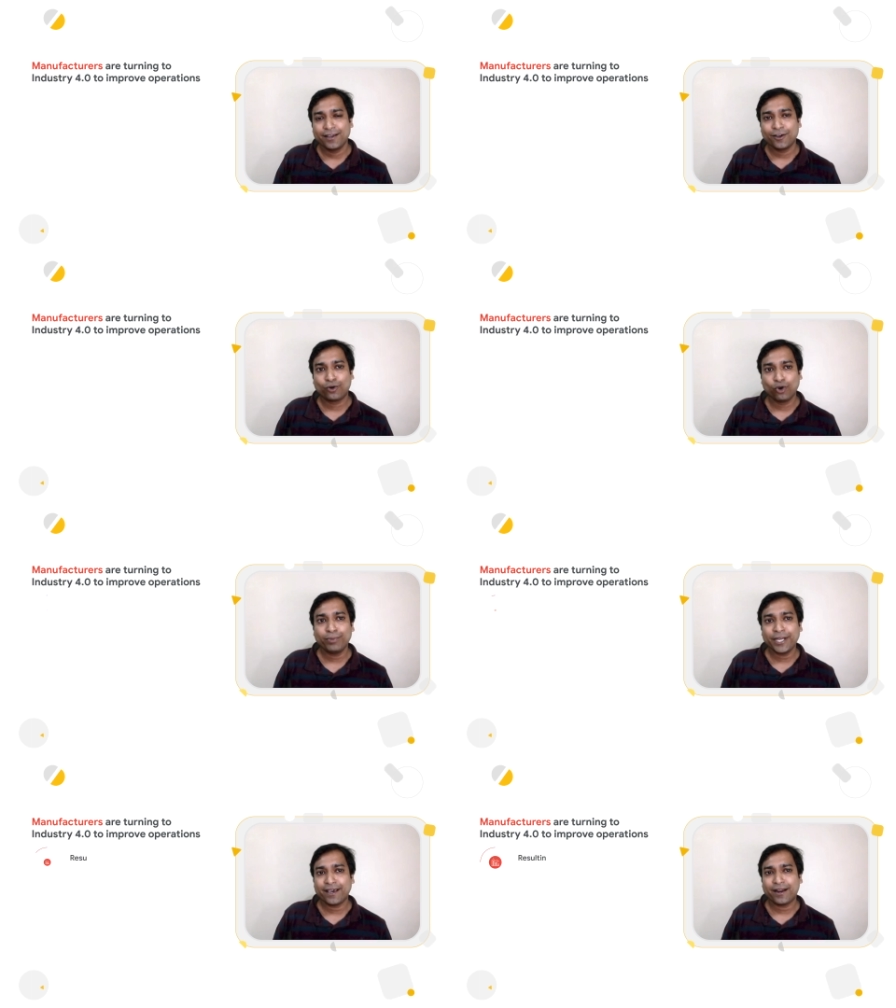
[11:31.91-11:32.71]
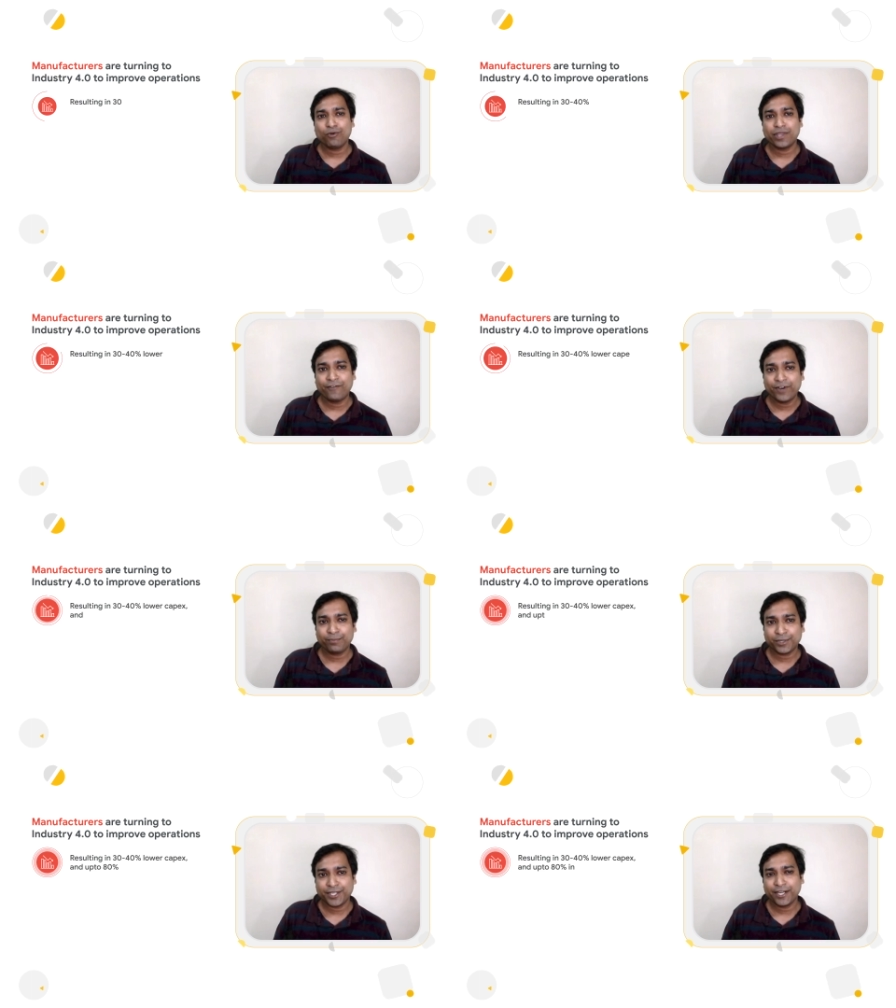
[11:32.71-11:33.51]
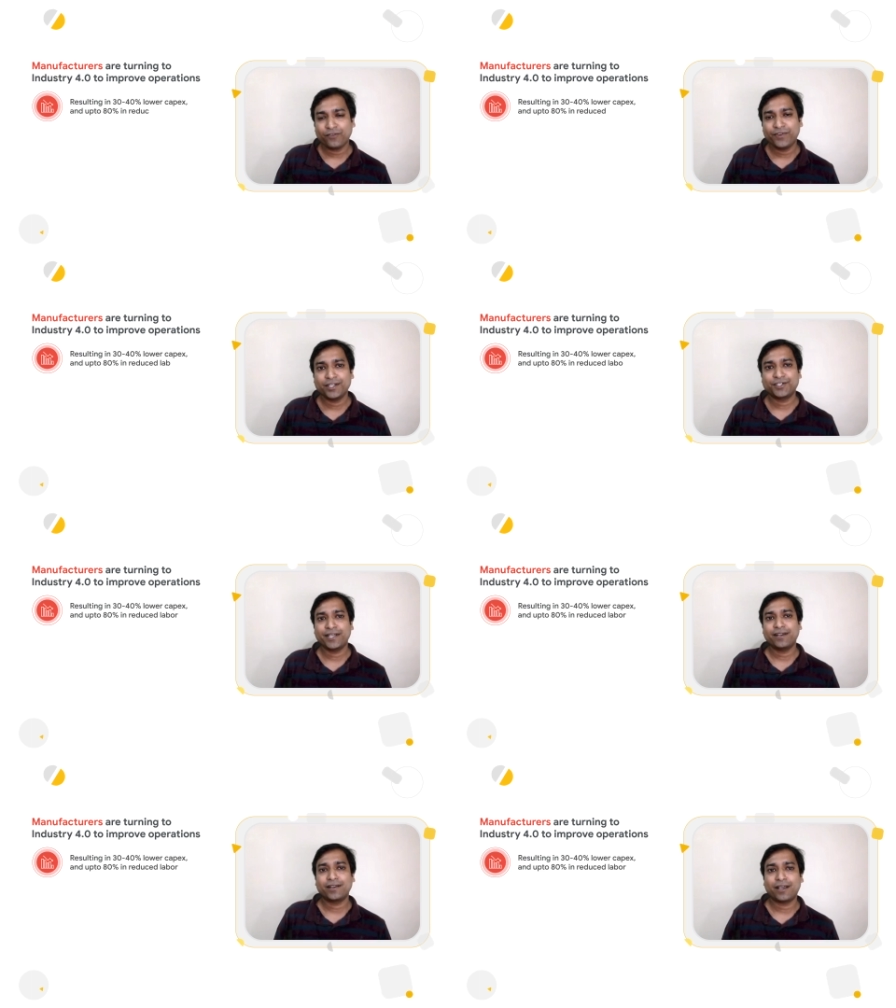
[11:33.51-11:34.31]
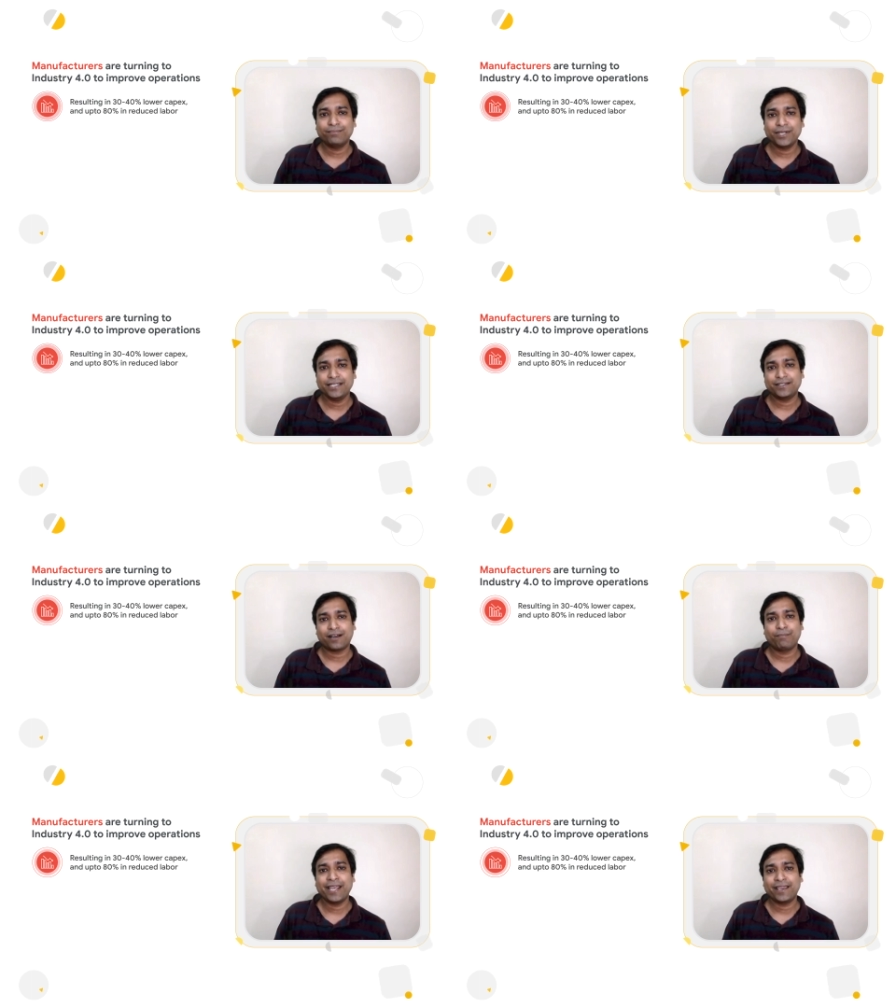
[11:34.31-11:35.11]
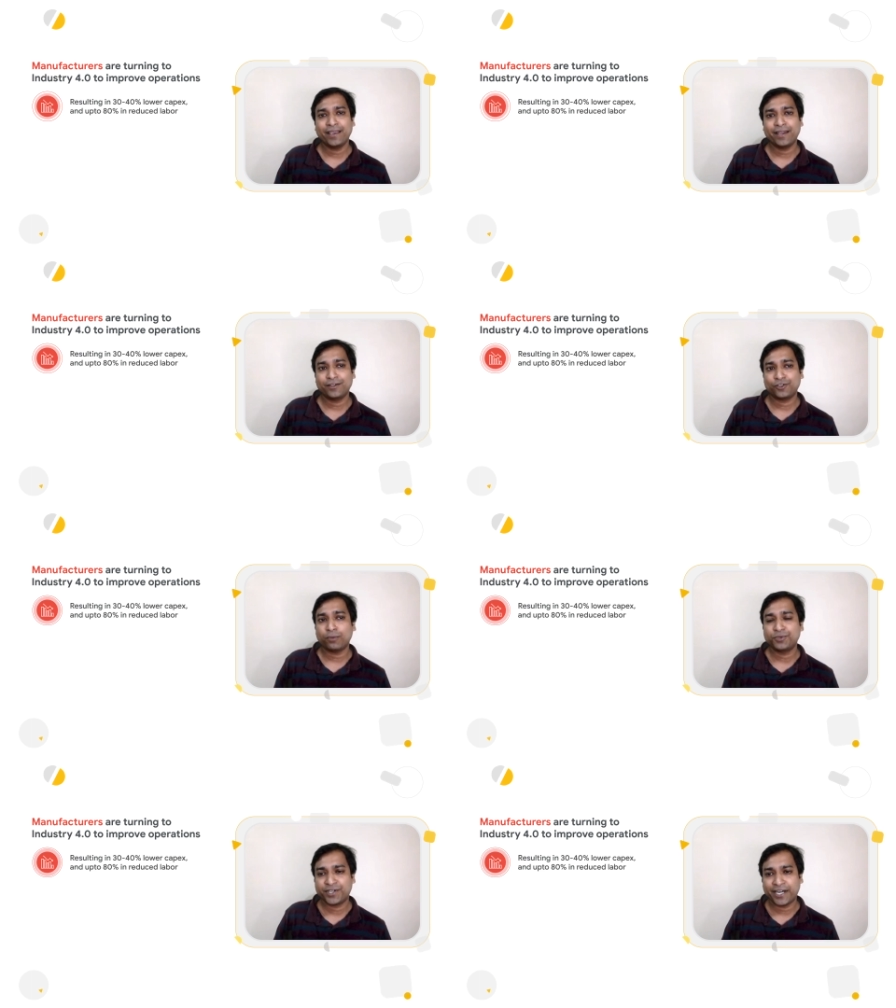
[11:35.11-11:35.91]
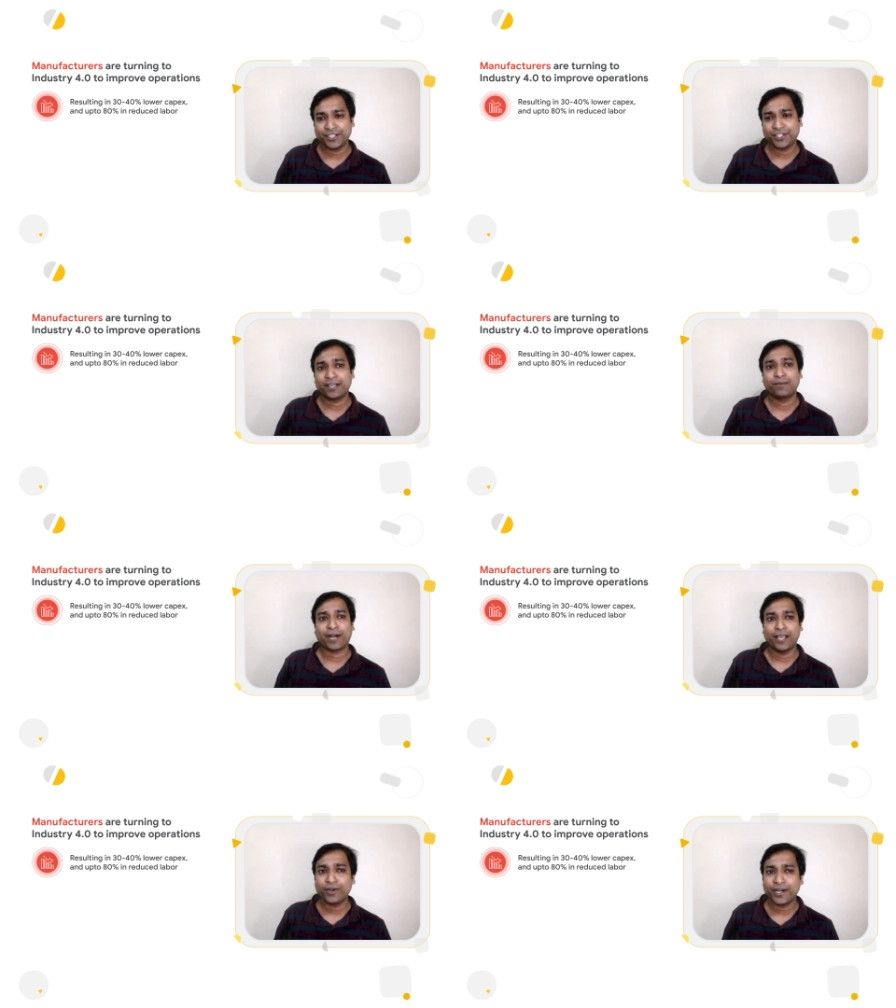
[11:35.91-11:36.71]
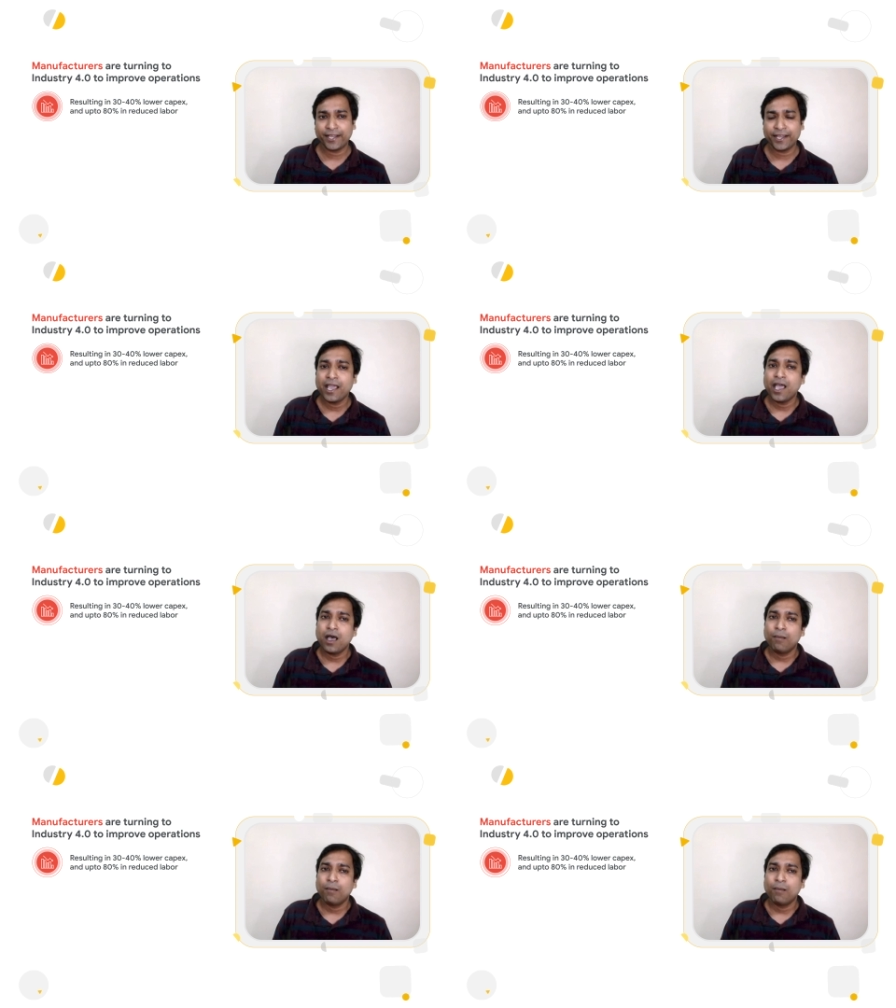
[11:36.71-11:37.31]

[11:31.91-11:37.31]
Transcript: Now, globally, around 70% of industrial companies are making it a top strategic priority